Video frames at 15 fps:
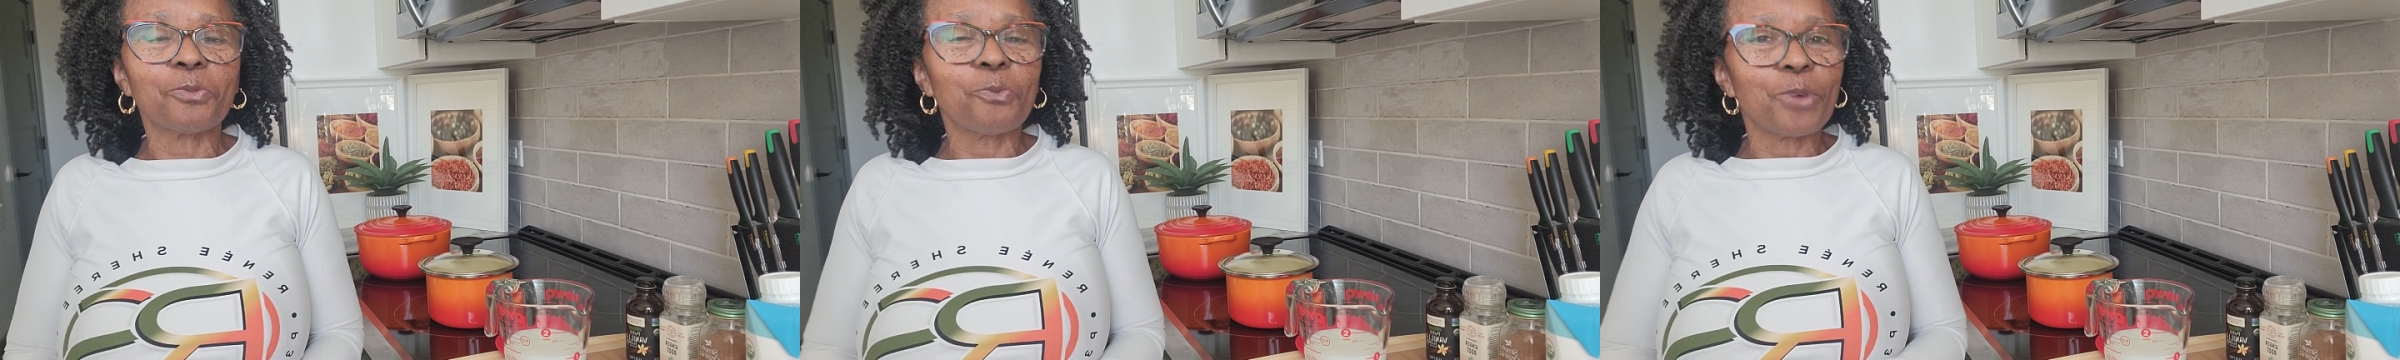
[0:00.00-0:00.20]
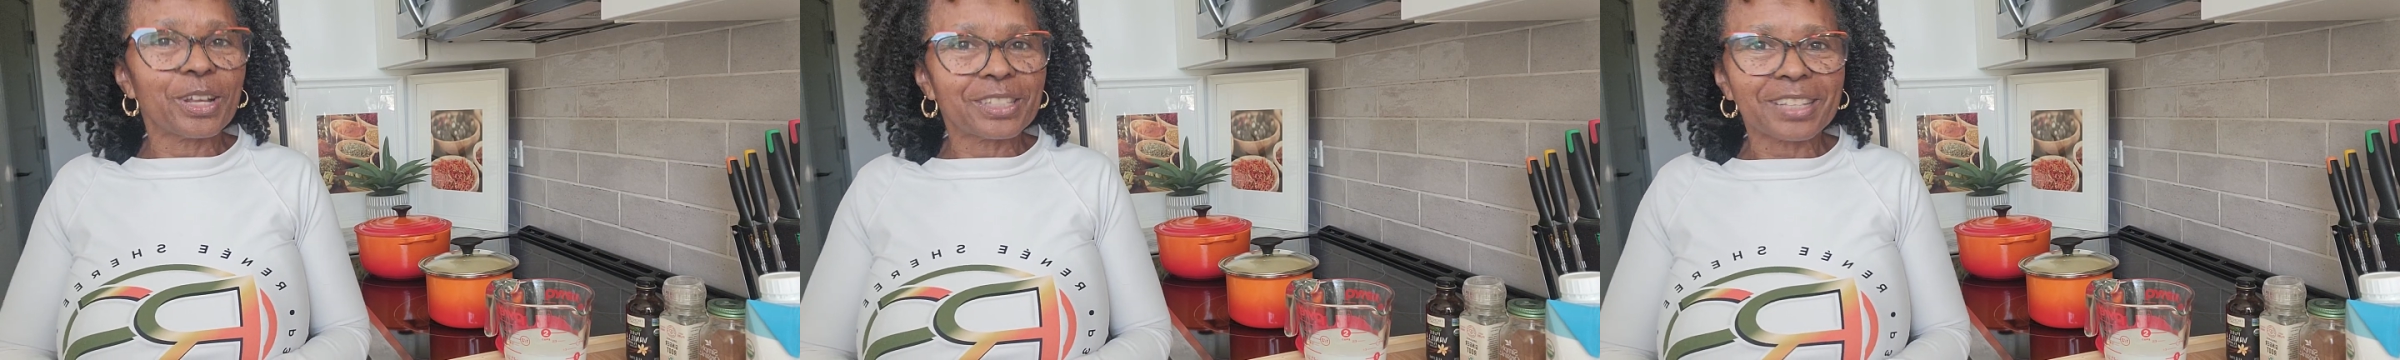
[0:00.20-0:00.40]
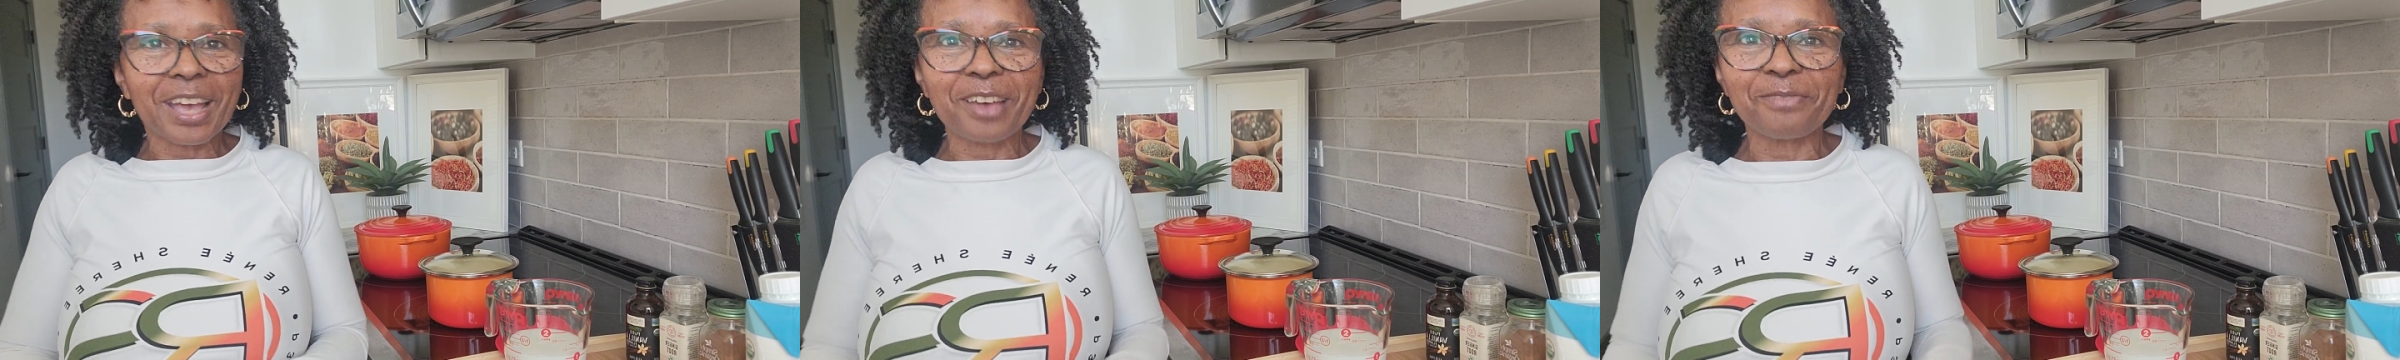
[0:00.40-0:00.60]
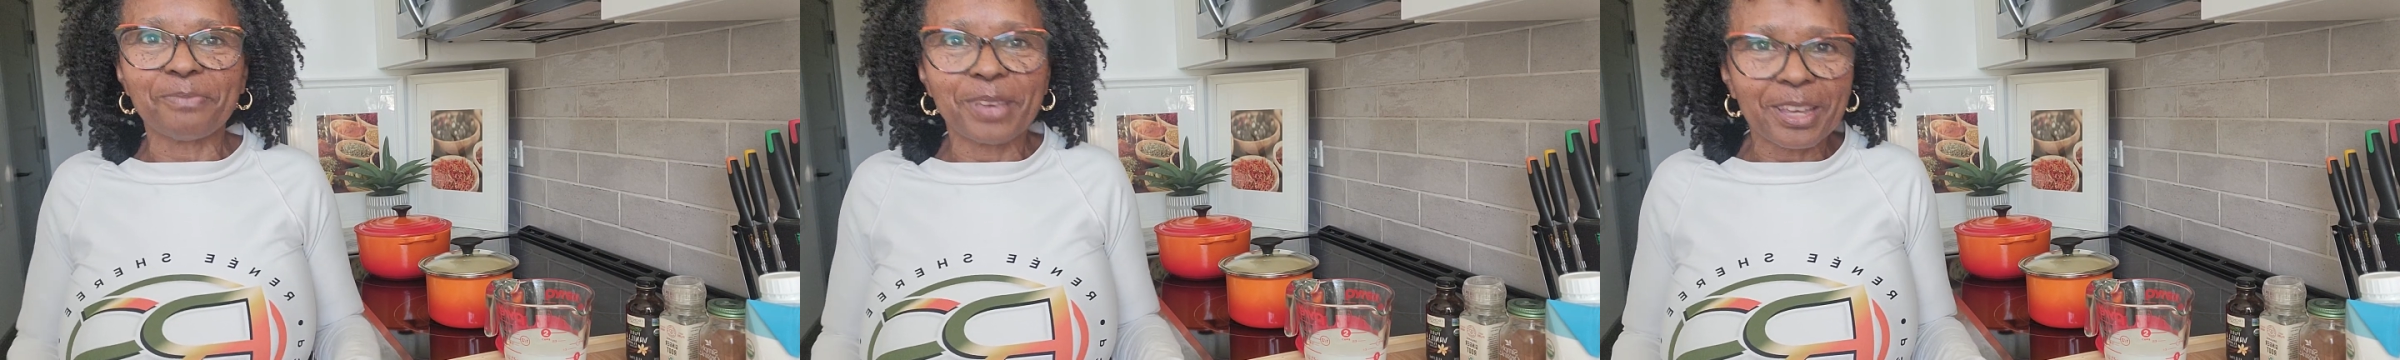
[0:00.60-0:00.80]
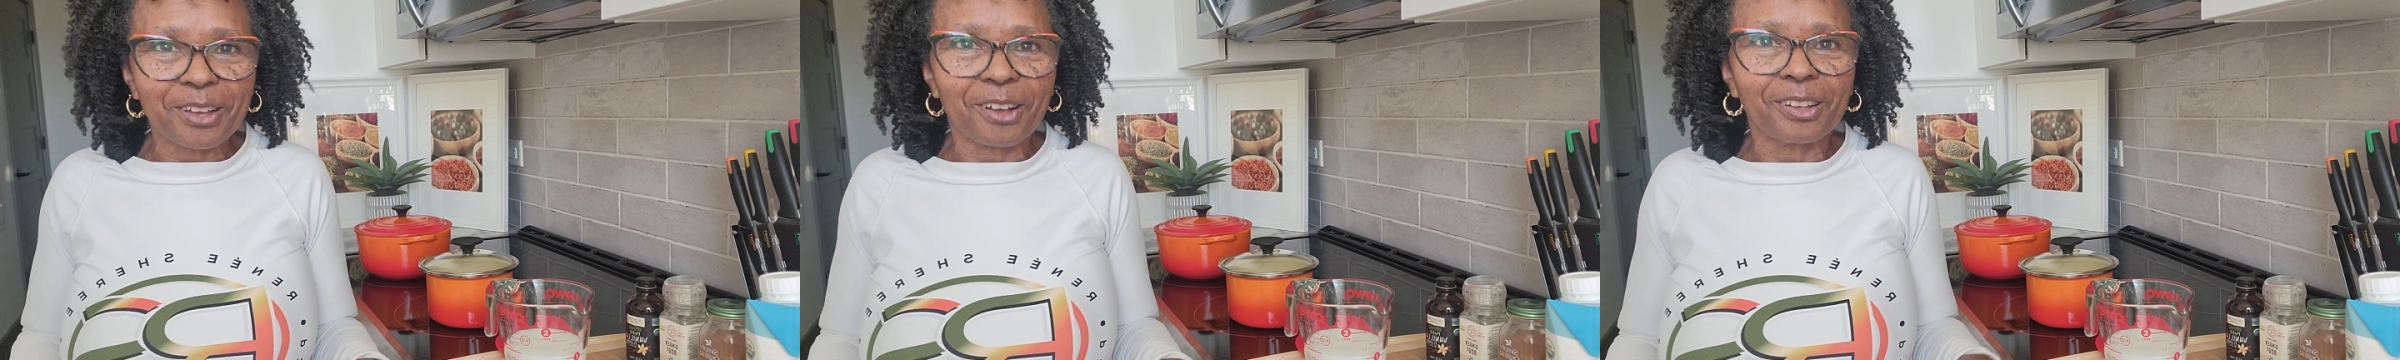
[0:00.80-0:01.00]
once I
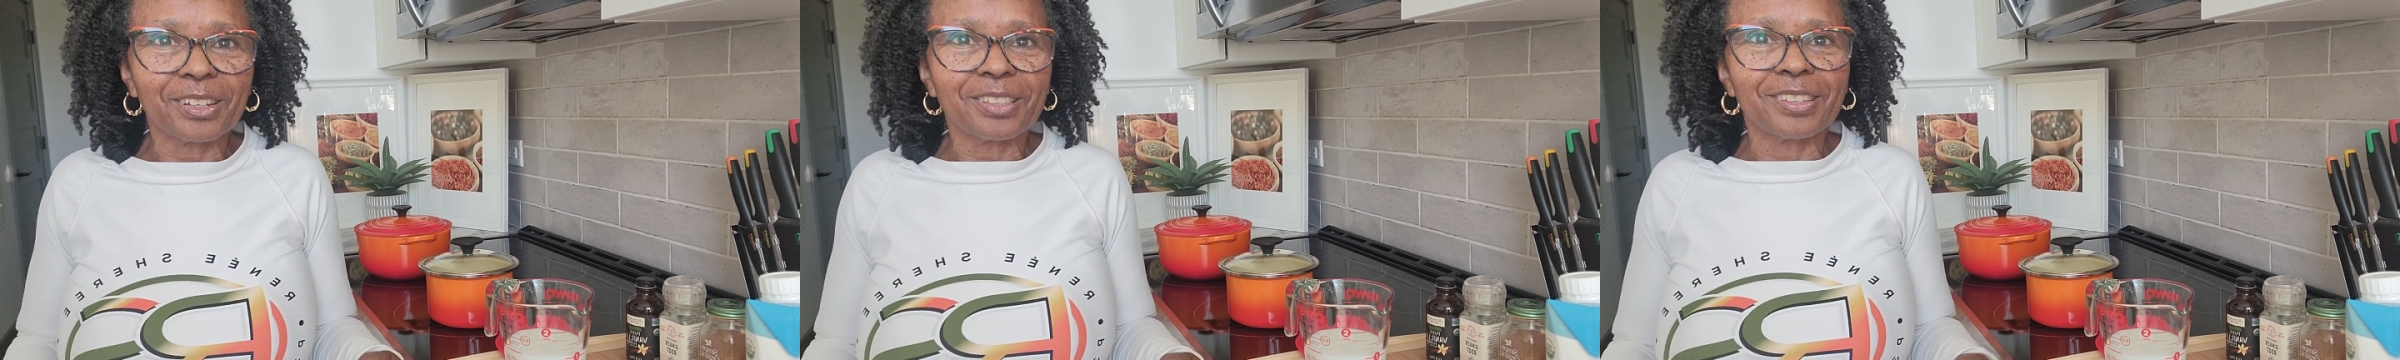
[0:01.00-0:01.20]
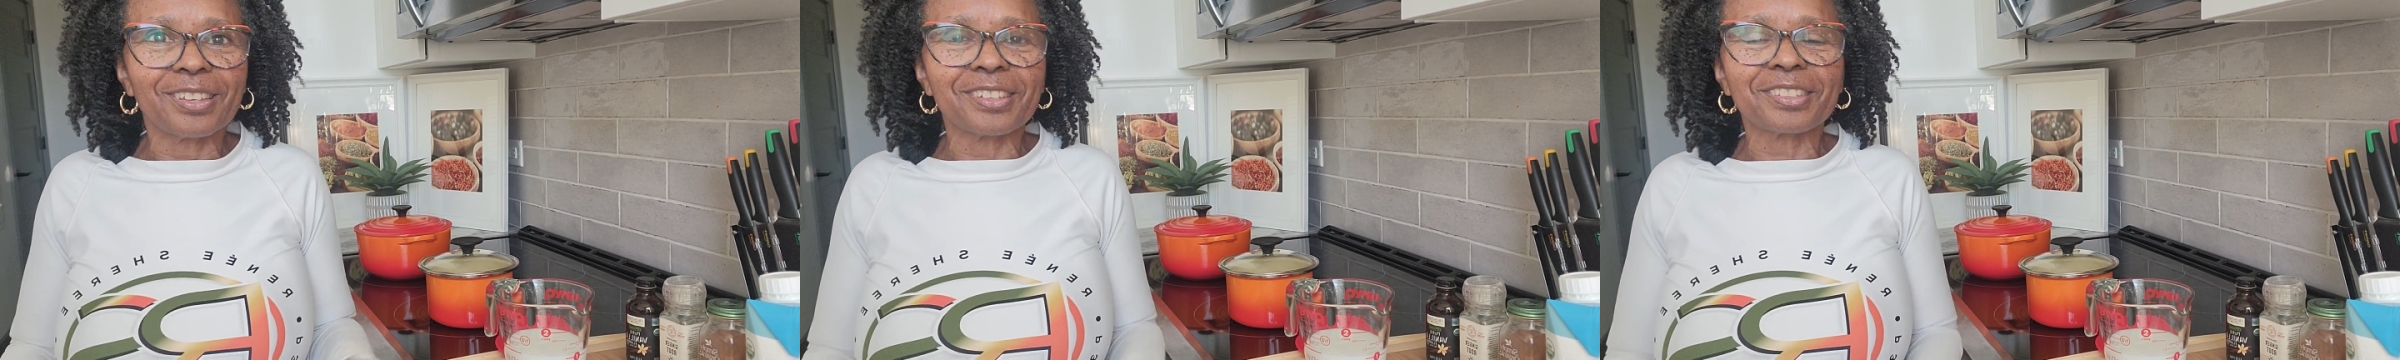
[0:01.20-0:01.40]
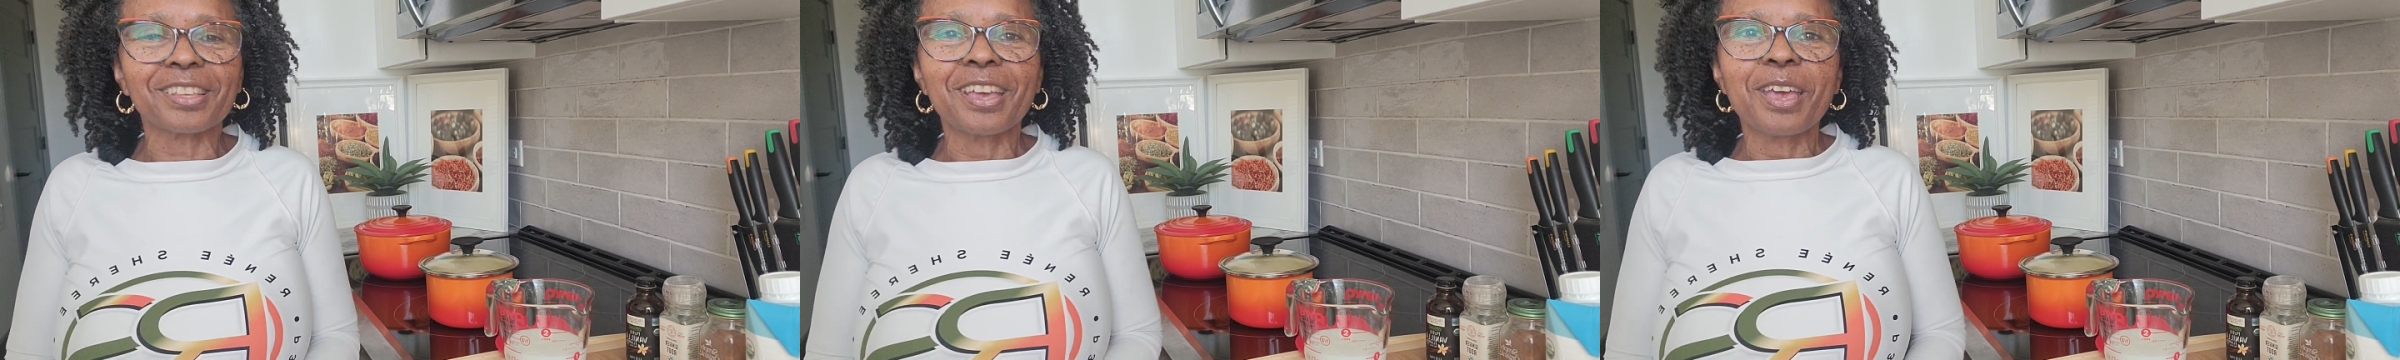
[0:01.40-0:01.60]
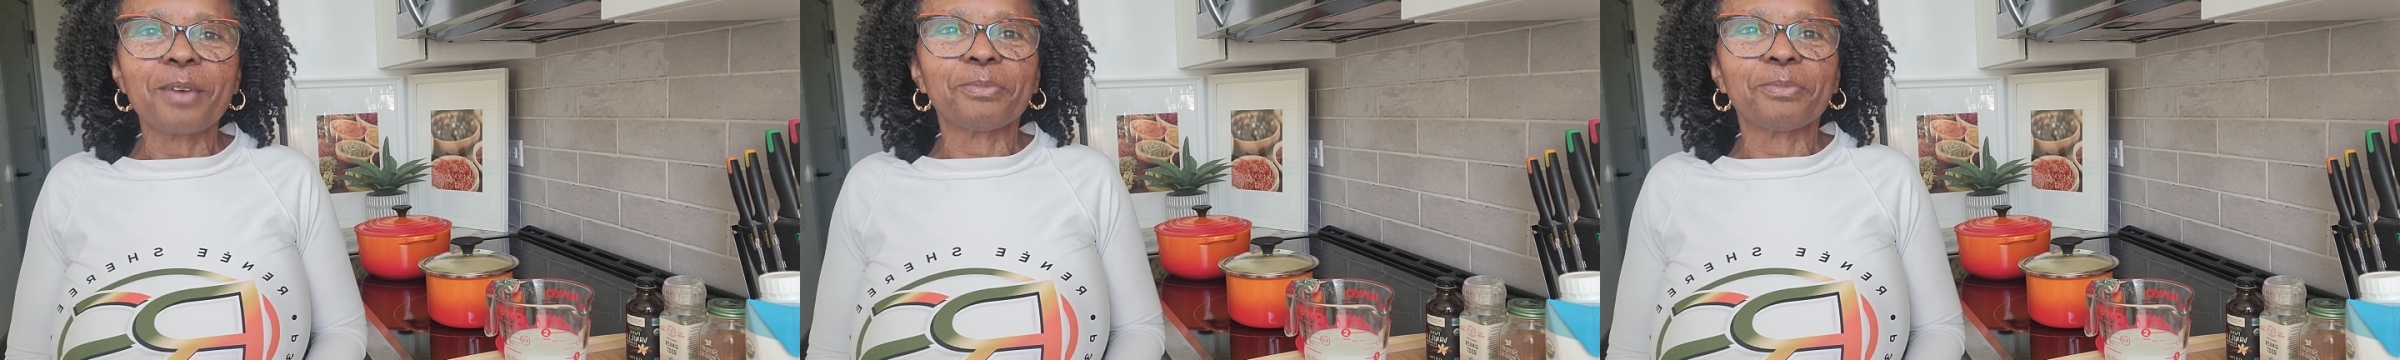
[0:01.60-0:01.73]
make all of this,